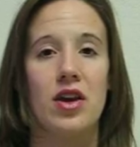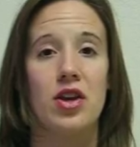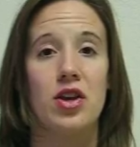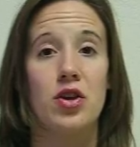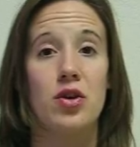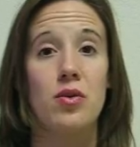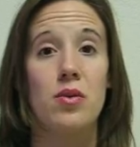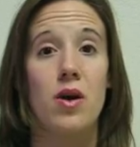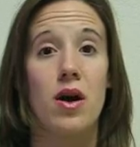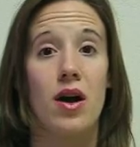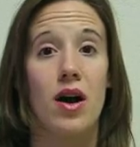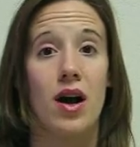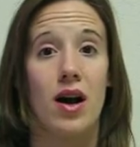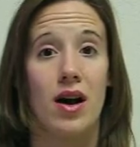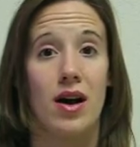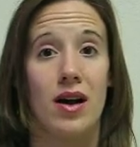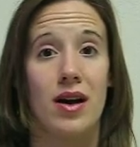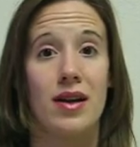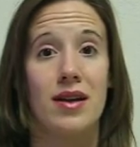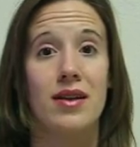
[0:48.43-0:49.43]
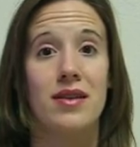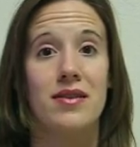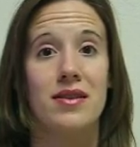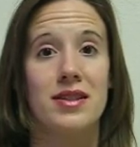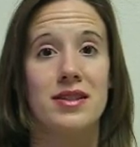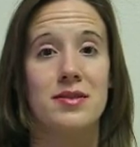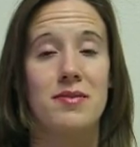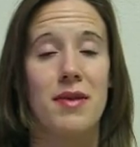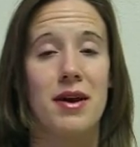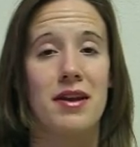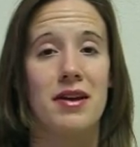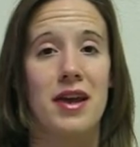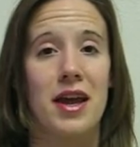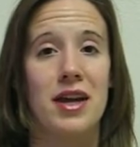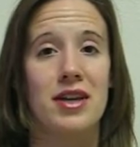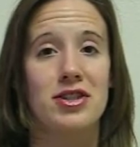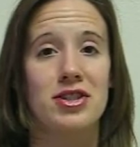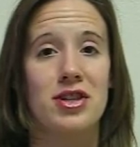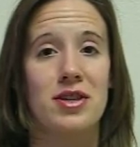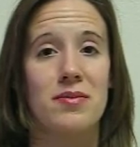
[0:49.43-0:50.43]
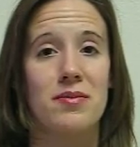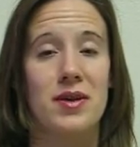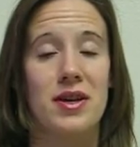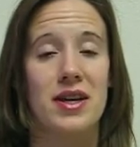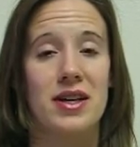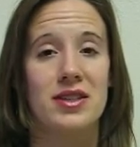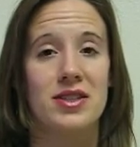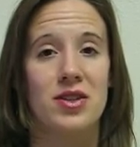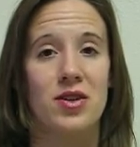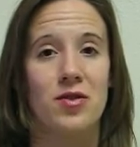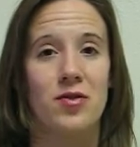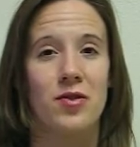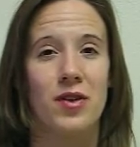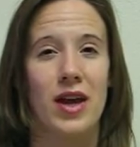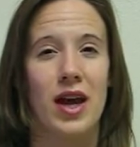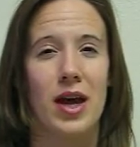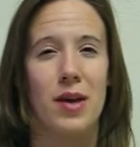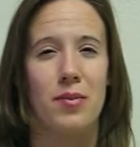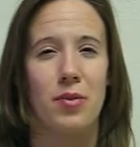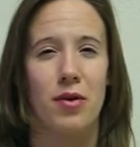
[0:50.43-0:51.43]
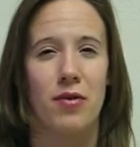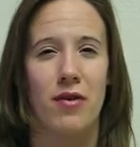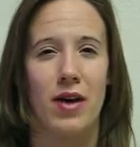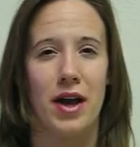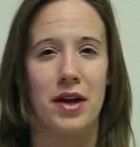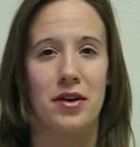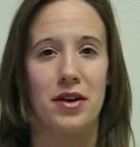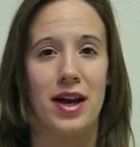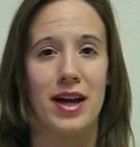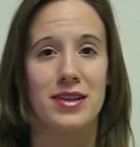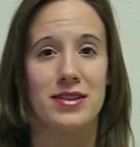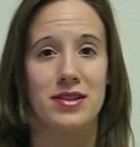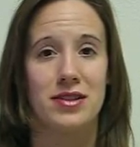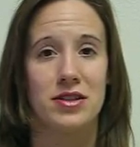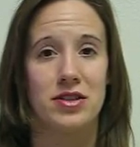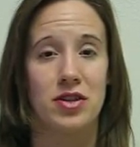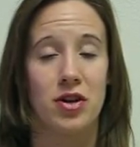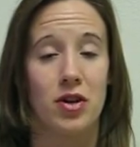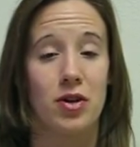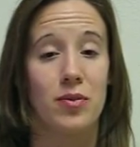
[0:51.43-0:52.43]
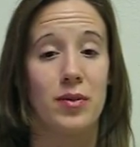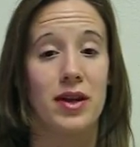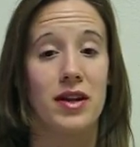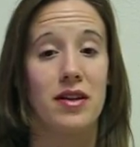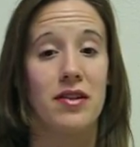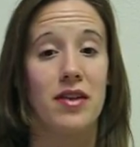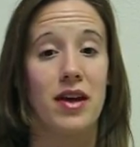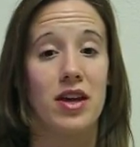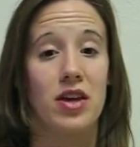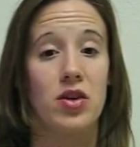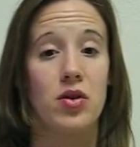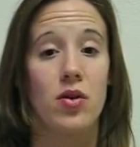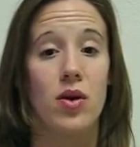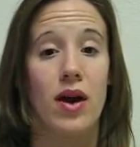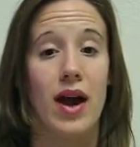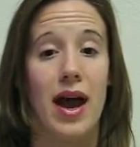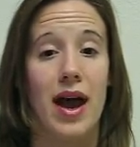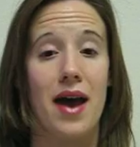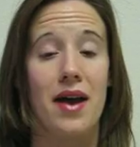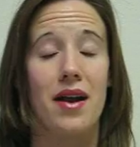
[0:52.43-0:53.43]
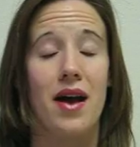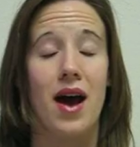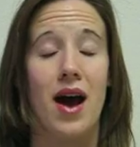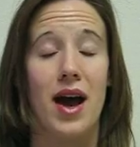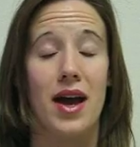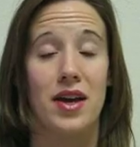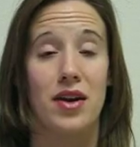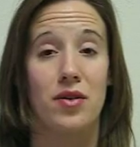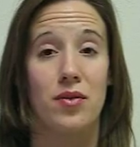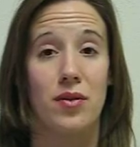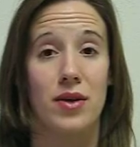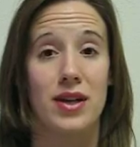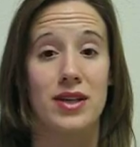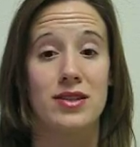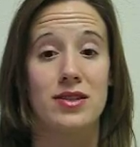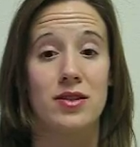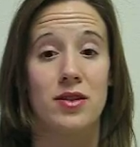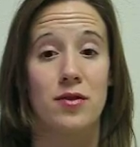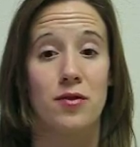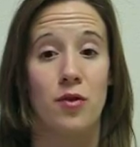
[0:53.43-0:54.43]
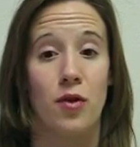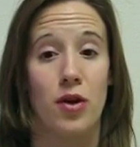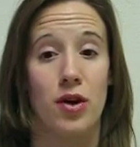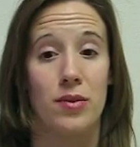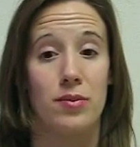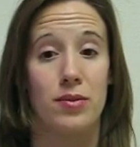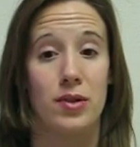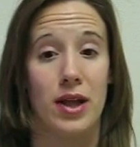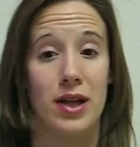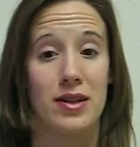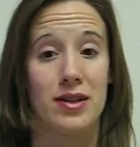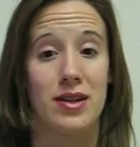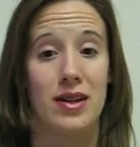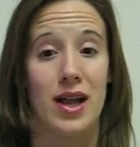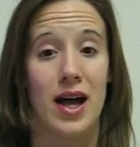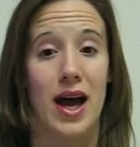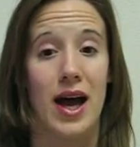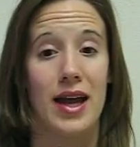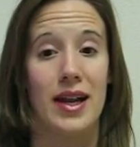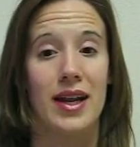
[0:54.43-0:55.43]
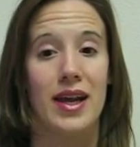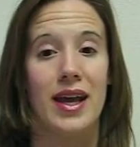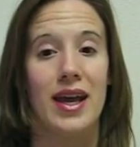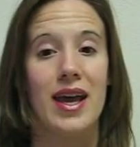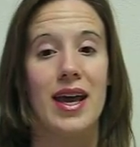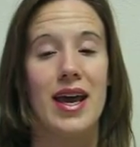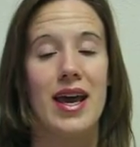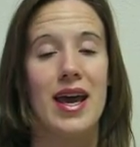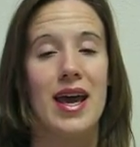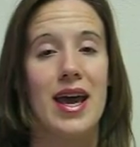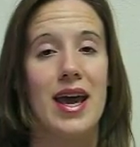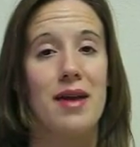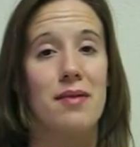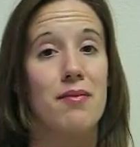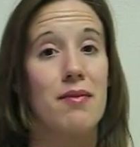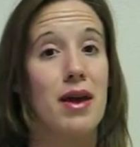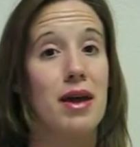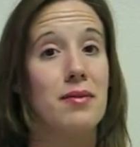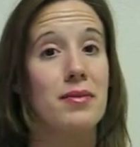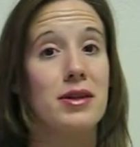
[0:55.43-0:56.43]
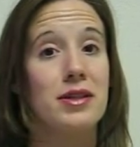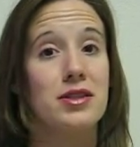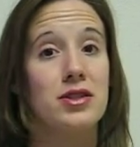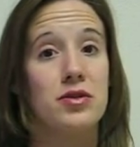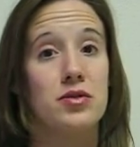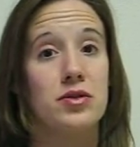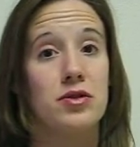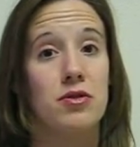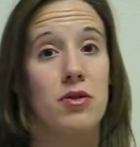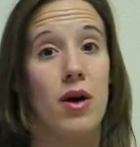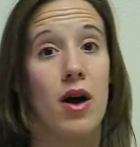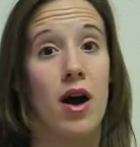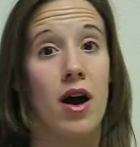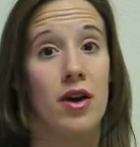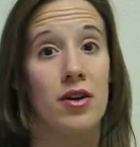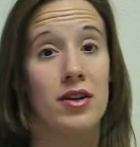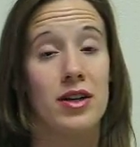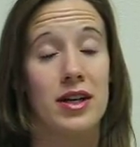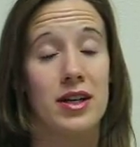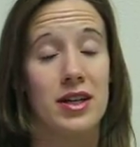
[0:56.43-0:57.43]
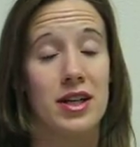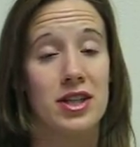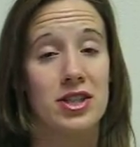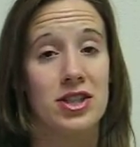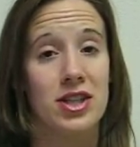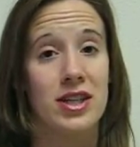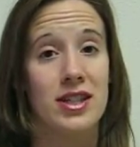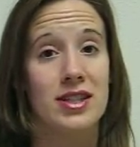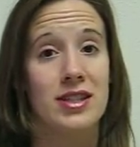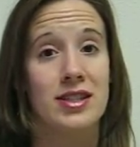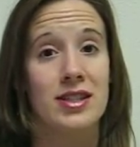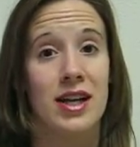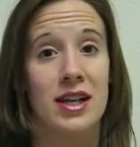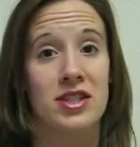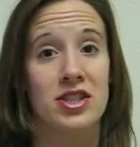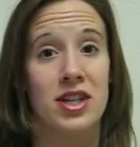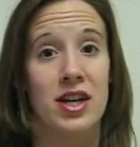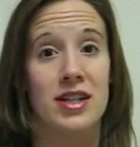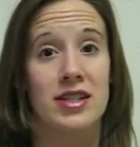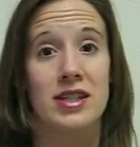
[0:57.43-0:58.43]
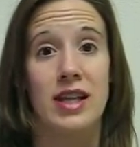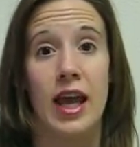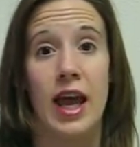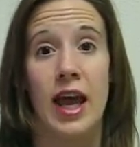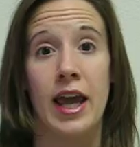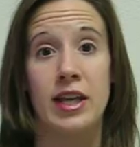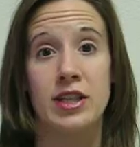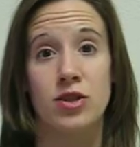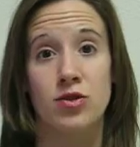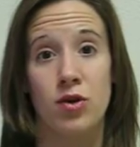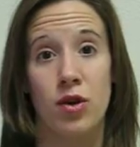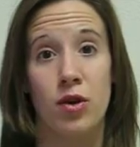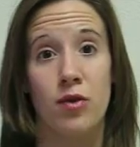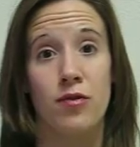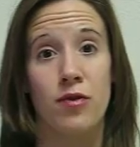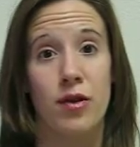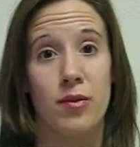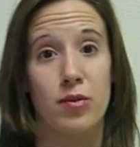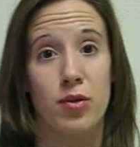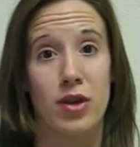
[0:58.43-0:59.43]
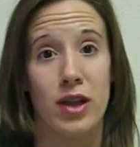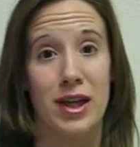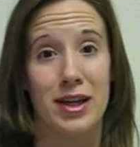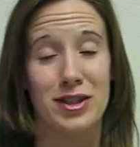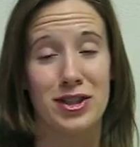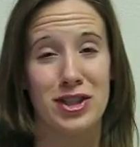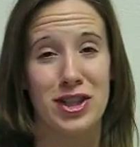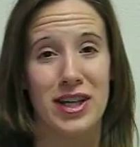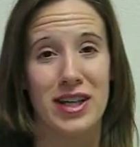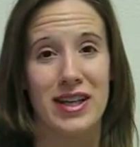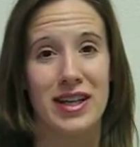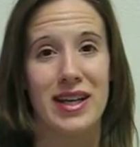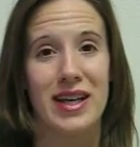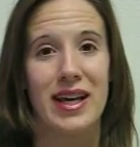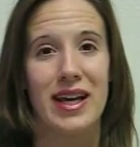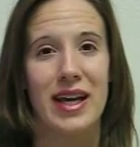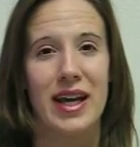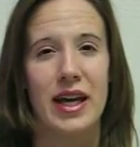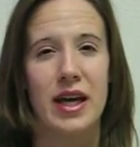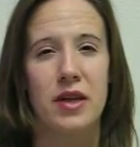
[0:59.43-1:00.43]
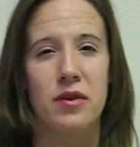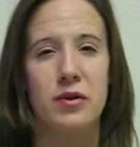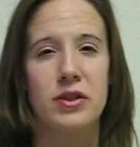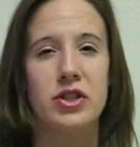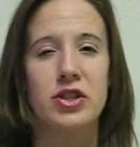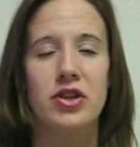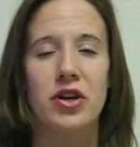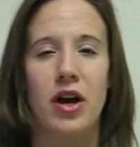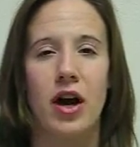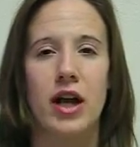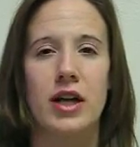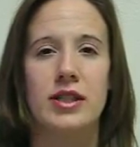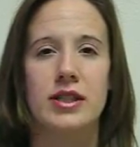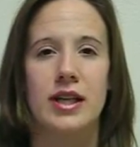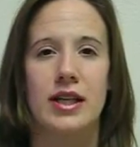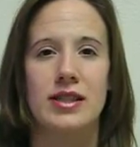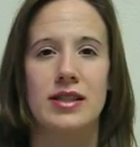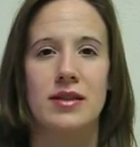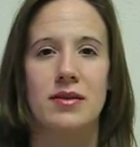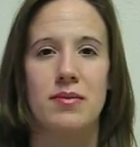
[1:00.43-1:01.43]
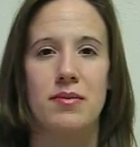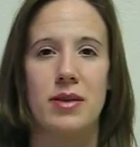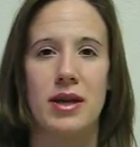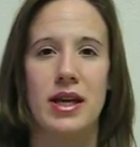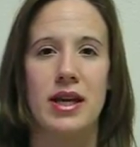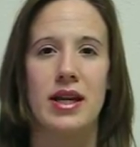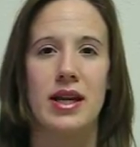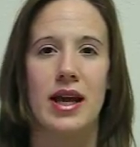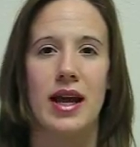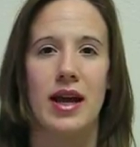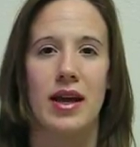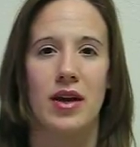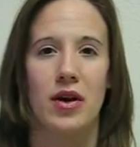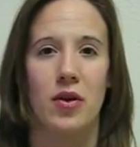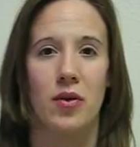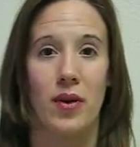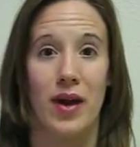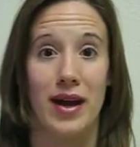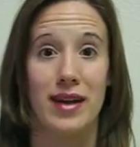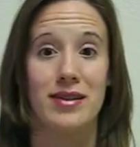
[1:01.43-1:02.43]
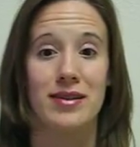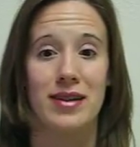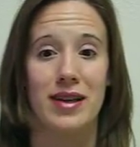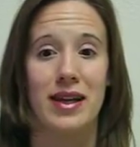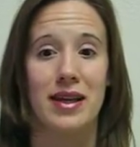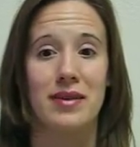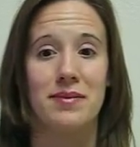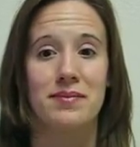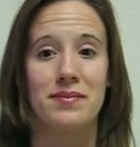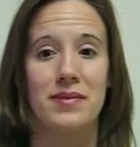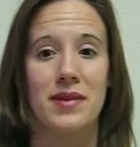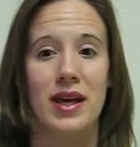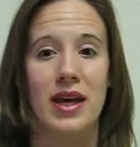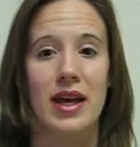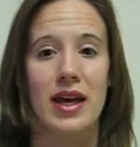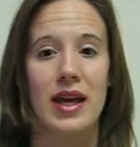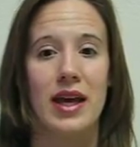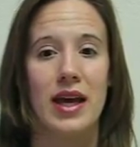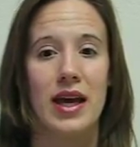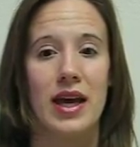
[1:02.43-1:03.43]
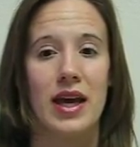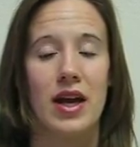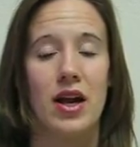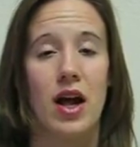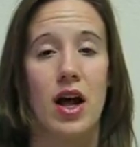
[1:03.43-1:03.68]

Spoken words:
You are on this medication because your VA provider has determined that you are at higher risk for a blood clot. It may be due to a heart condition such as atrial fibrillation, in which your heart doesn't beat correctly. It